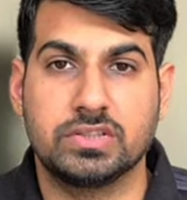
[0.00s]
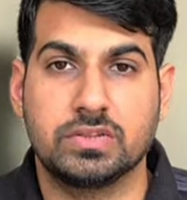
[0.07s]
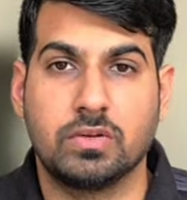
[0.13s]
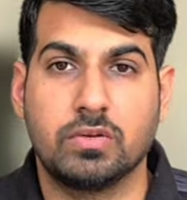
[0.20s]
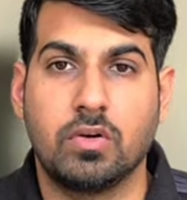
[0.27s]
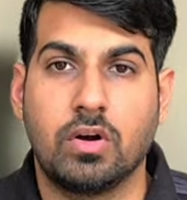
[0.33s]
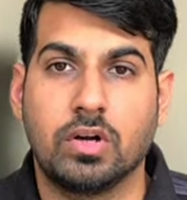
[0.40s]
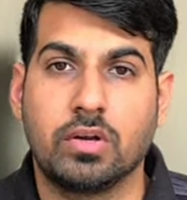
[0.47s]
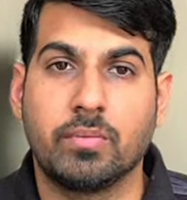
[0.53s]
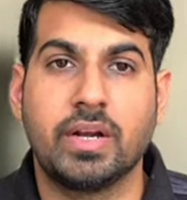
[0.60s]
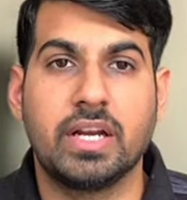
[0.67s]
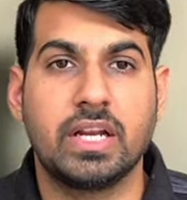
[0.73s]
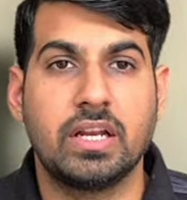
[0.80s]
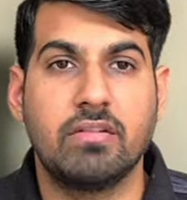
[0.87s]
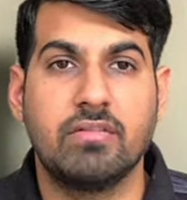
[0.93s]
So
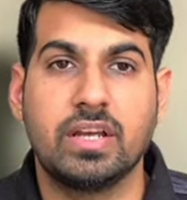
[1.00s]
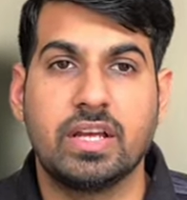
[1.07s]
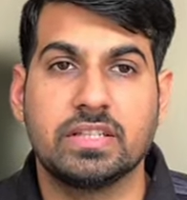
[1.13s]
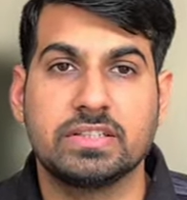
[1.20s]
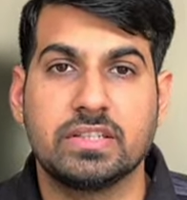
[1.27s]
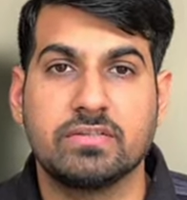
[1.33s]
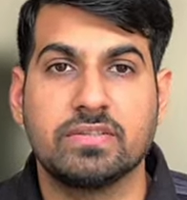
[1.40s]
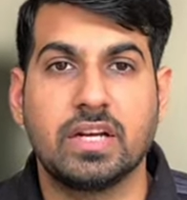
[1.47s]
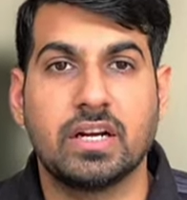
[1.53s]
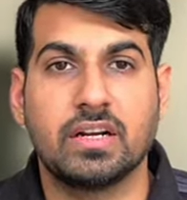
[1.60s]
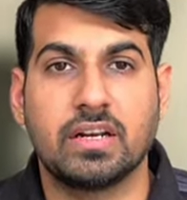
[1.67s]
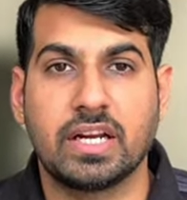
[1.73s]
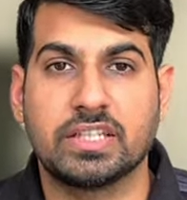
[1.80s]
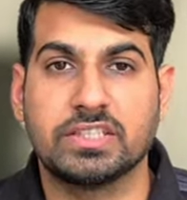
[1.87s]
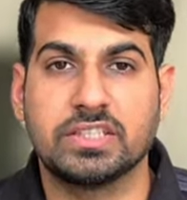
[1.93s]
automatically we can say if the
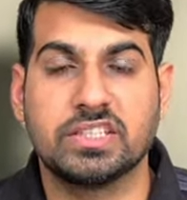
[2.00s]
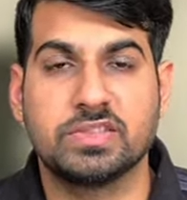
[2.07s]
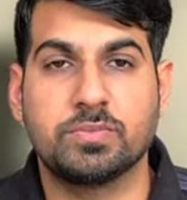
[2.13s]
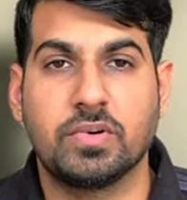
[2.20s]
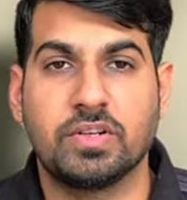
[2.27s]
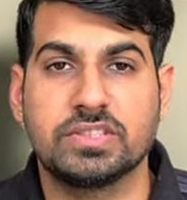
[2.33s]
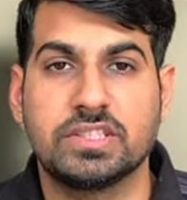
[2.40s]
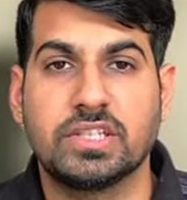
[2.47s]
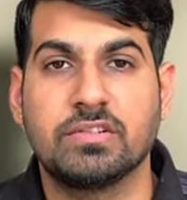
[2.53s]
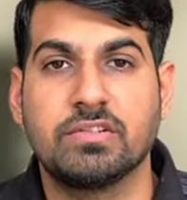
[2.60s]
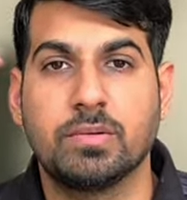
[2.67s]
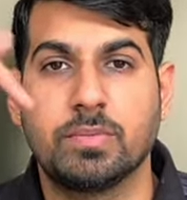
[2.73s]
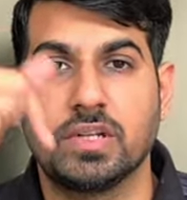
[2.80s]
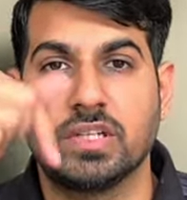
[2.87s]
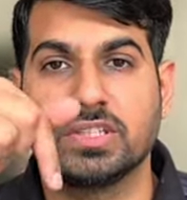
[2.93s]
attraction is positive,
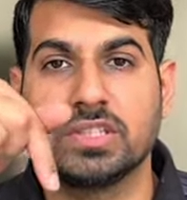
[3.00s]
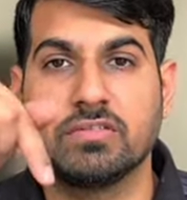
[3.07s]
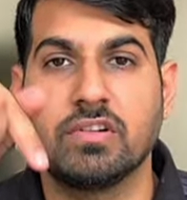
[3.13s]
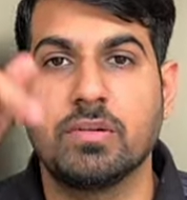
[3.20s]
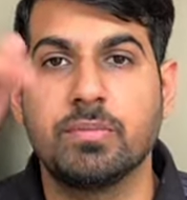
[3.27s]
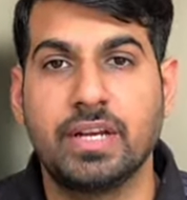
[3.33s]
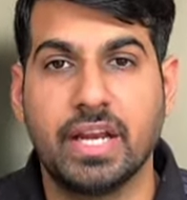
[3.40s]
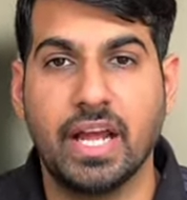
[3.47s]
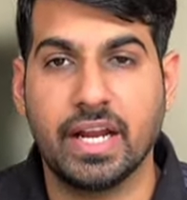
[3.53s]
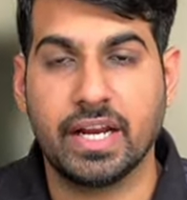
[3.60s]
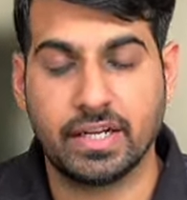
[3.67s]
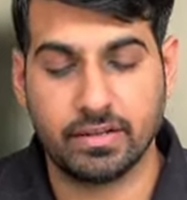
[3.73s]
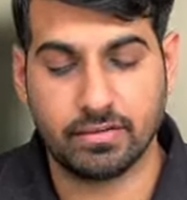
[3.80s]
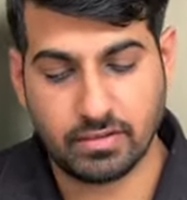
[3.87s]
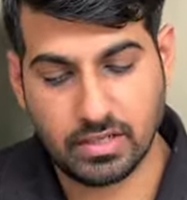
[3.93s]
repulsion will be negative.